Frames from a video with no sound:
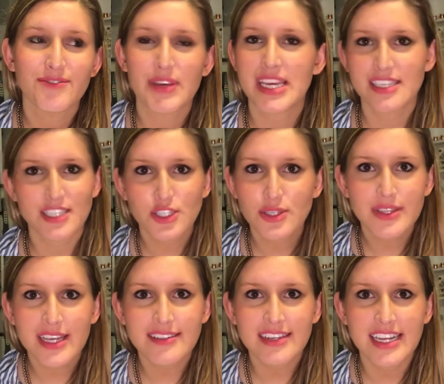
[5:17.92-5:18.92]
Because it's
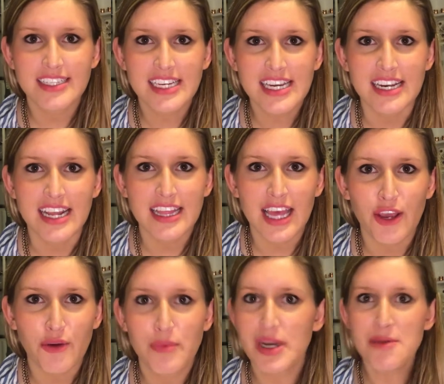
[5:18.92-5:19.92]
2018 and
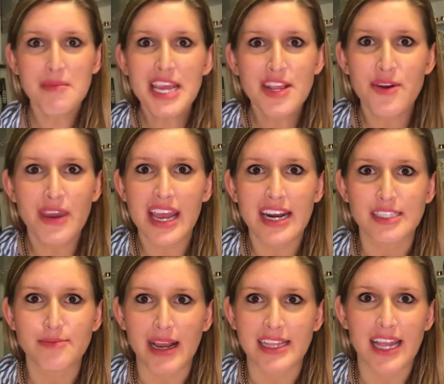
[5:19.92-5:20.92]
like, what do you mean you can't
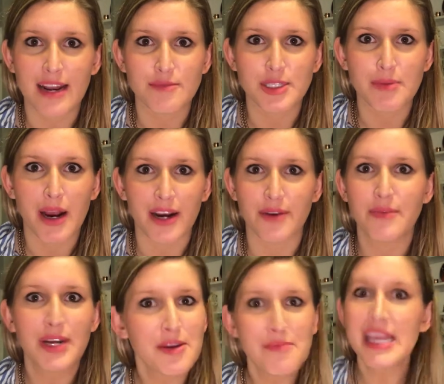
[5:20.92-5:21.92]
expect that I'm smart?
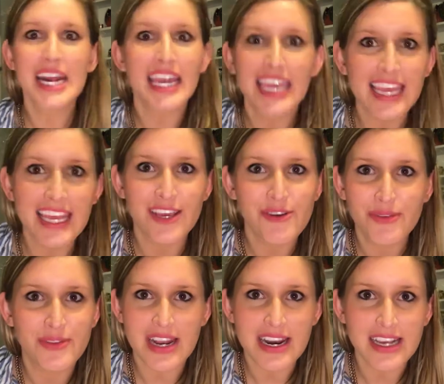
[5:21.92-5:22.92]
What do you mean I, you
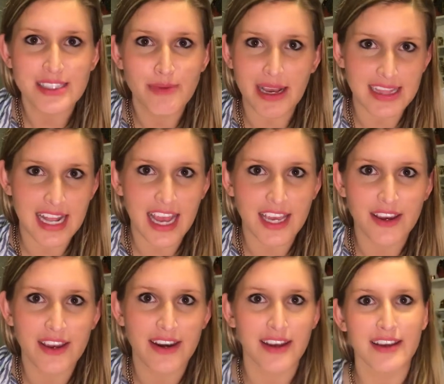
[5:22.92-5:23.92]
didn't expect that I
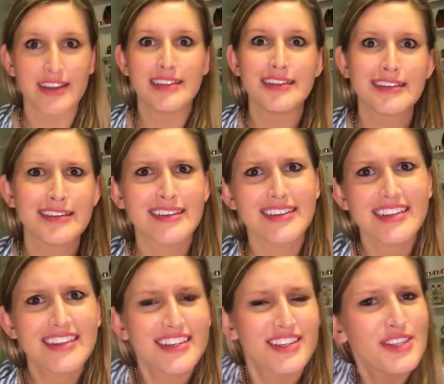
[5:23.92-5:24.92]
could
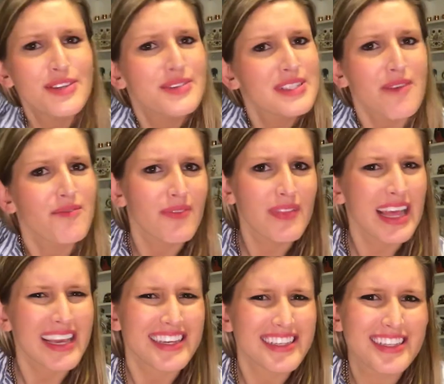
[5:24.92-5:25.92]
do some,
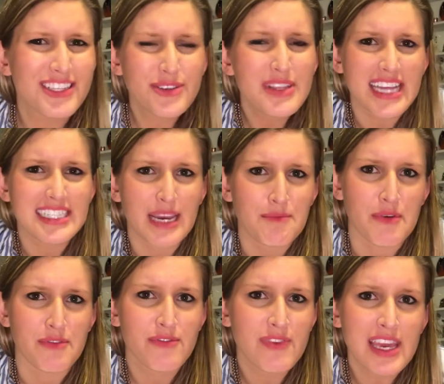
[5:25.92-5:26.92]
like, do that type
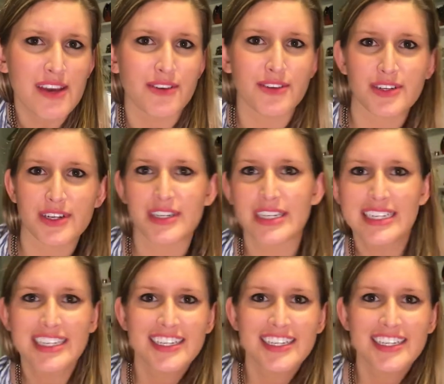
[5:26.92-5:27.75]
of field or